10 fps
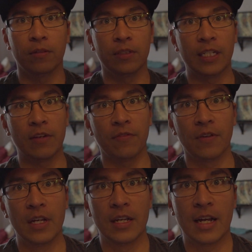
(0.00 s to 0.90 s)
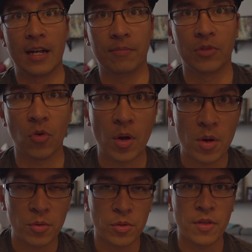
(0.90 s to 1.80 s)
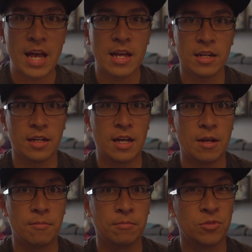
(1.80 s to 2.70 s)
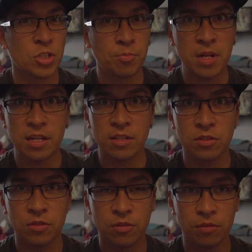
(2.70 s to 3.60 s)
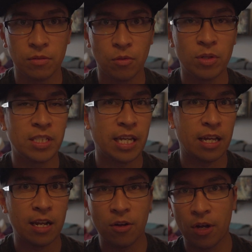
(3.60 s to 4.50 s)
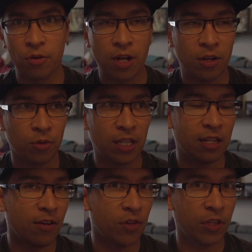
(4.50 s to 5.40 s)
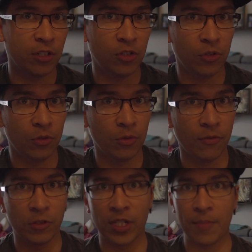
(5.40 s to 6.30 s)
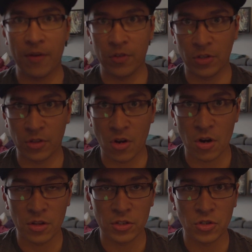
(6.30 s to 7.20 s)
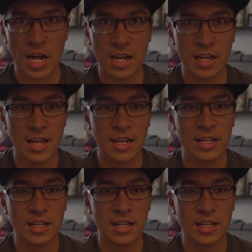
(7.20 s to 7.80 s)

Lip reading: diff. So I went with that just because, once again, how I kind of related everything to the first time I ever took the car to the track.